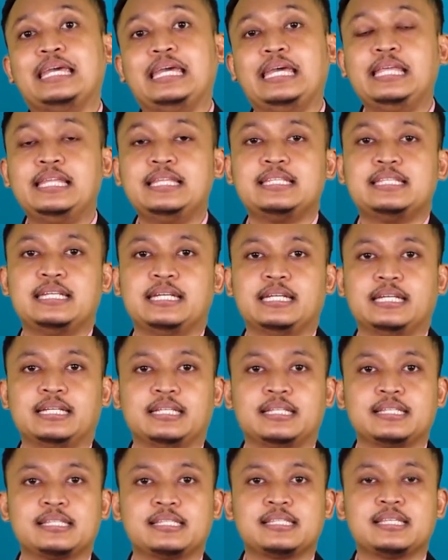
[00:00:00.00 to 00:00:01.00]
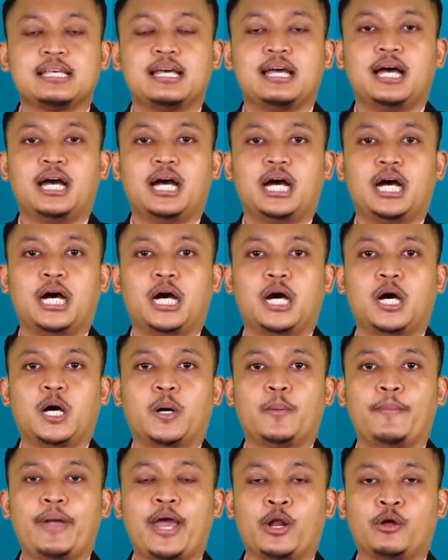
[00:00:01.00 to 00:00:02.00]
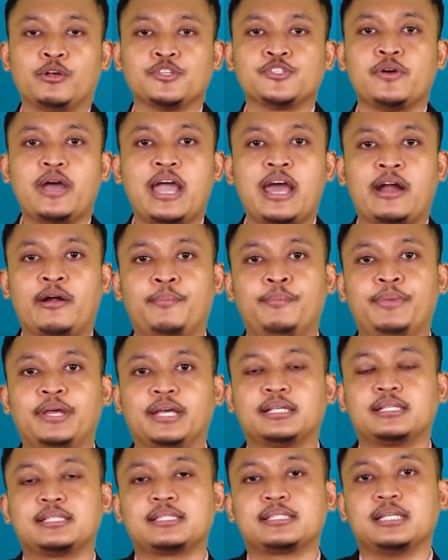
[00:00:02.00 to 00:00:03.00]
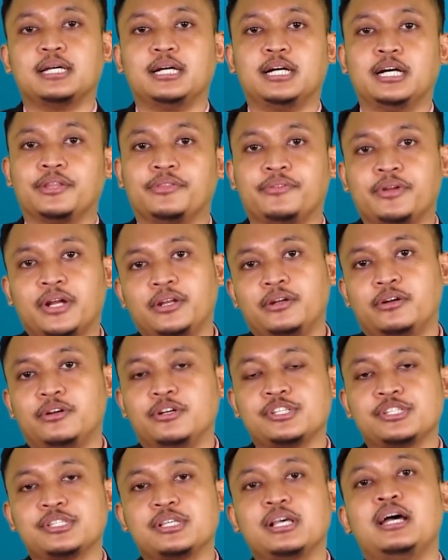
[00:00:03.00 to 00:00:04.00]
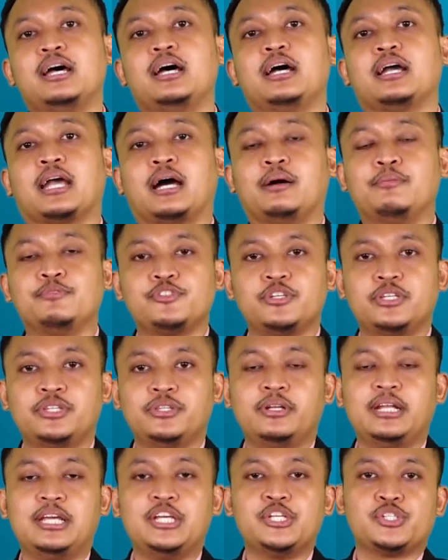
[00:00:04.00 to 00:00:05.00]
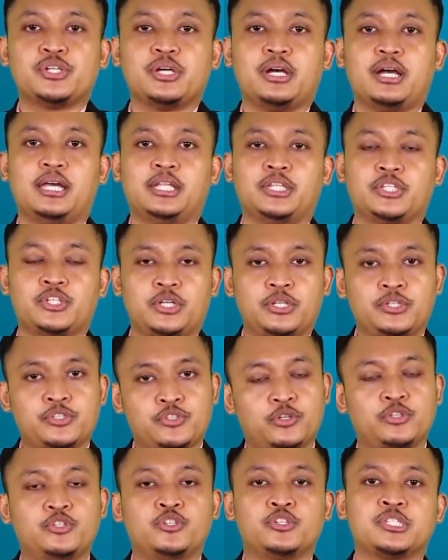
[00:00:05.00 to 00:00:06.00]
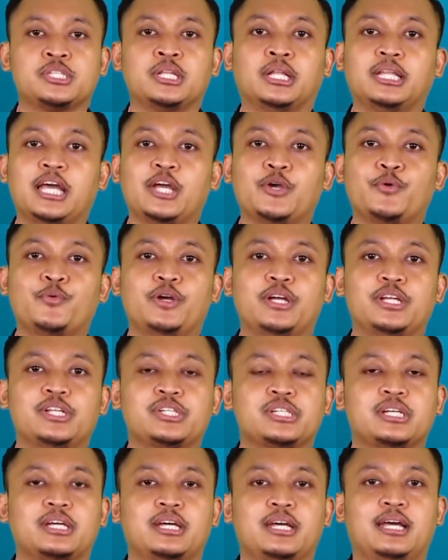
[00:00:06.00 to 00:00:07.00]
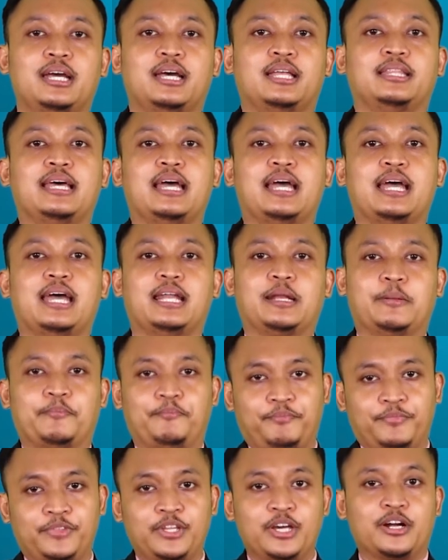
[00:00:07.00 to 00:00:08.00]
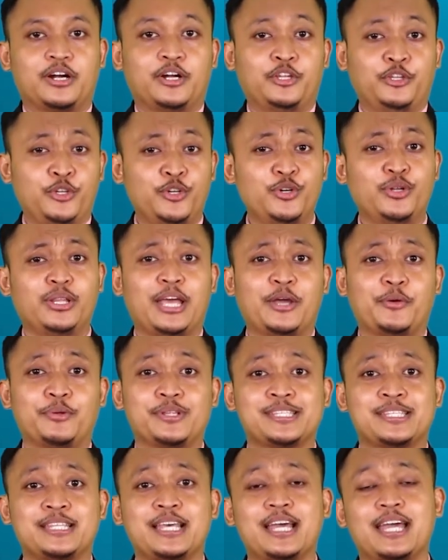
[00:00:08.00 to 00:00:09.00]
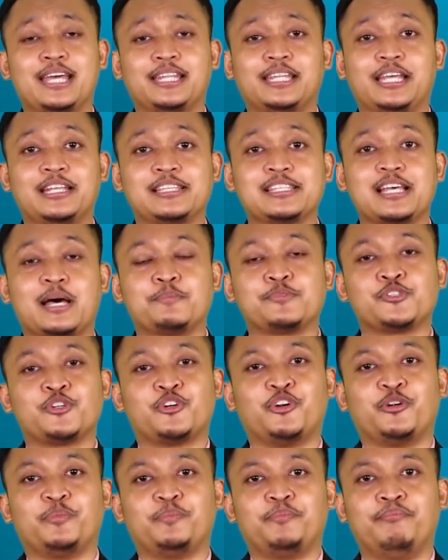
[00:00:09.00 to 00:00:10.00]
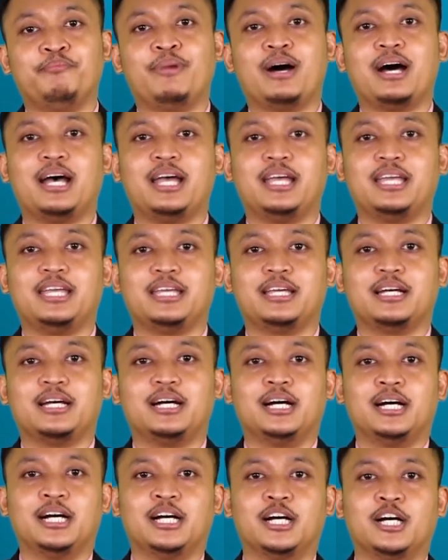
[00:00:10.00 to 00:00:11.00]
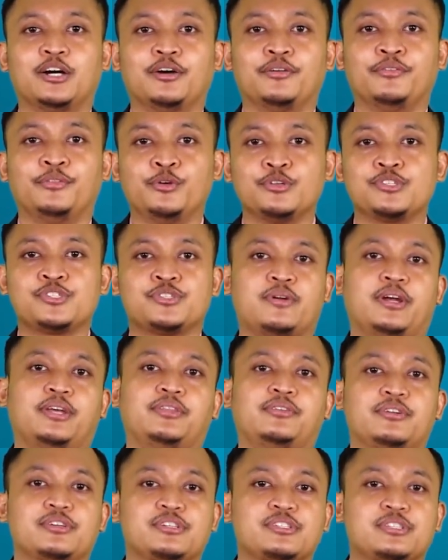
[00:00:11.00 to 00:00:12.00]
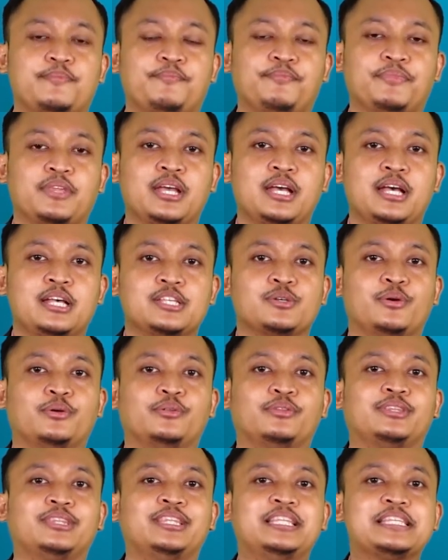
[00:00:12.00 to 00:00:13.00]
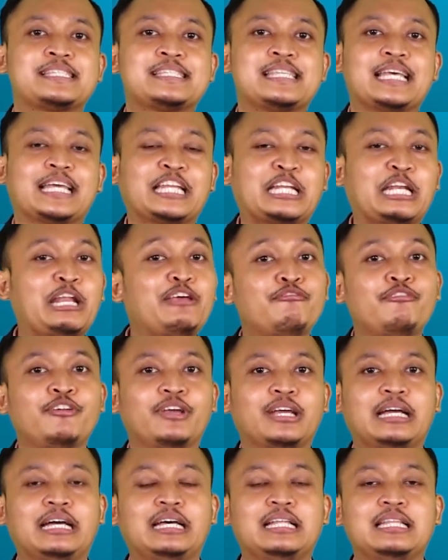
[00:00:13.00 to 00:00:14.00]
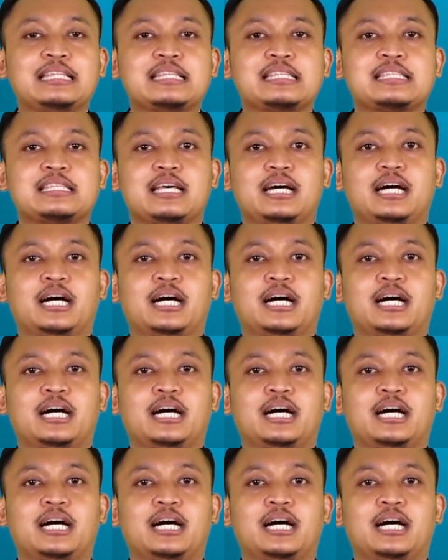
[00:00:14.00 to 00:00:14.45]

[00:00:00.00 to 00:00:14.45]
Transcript: Indians and also Arabic traders come to Indonesia and to introduce the language. Then there are new language then that is absorbed by those traders. So the significant